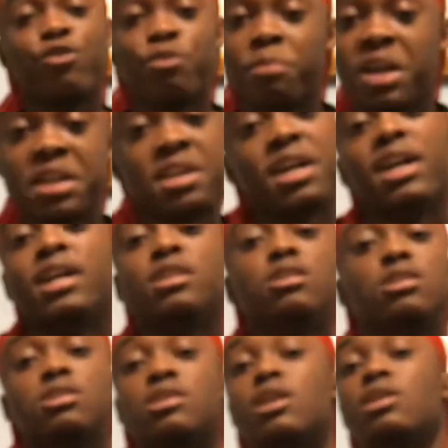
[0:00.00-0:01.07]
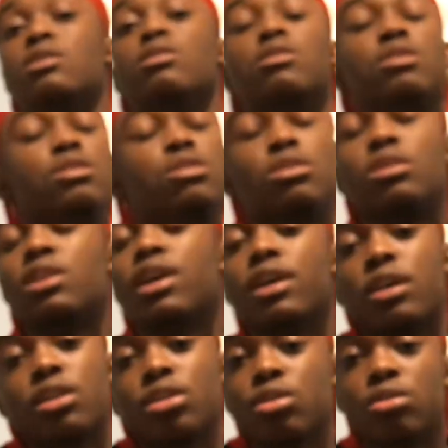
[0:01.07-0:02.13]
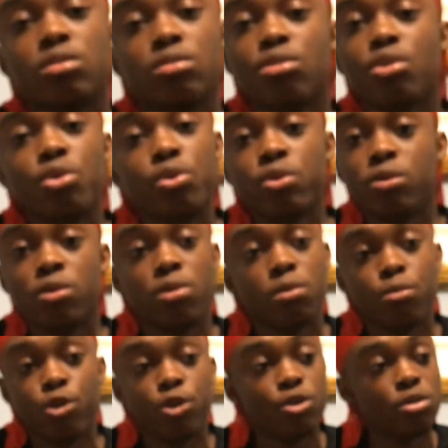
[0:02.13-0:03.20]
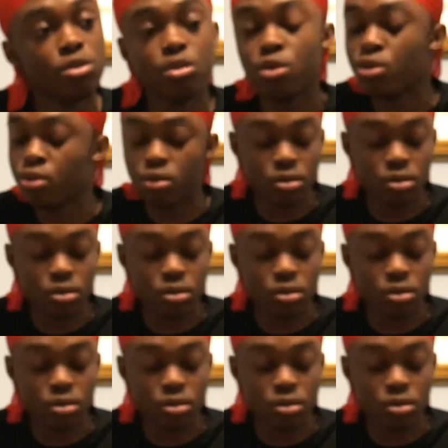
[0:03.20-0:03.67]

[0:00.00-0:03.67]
my guy, this, that, and like, no, bro, no.